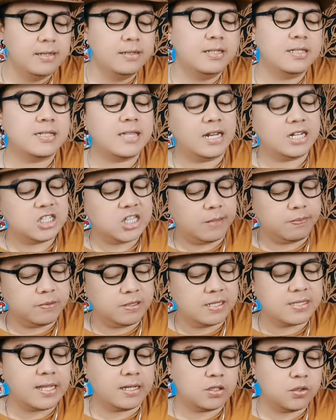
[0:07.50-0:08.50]
The Star
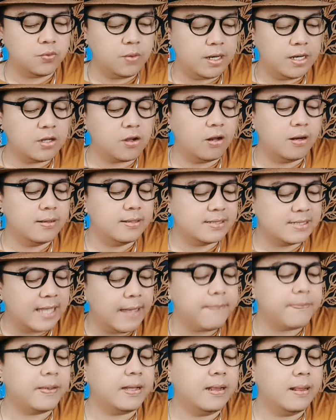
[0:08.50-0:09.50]
Chapter Sanctuary
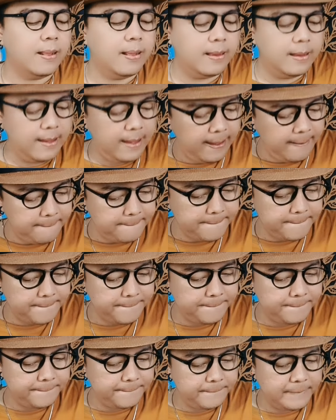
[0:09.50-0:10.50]
Concept Clip
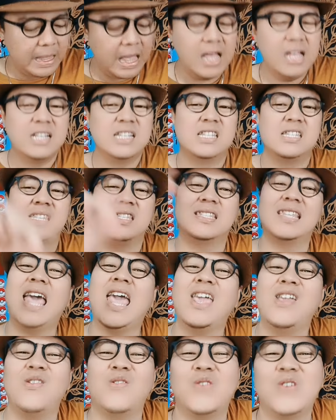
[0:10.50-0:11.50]

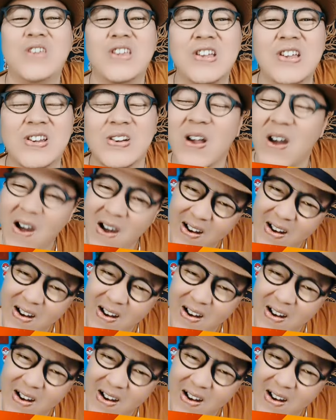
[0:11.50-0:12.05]
Savior.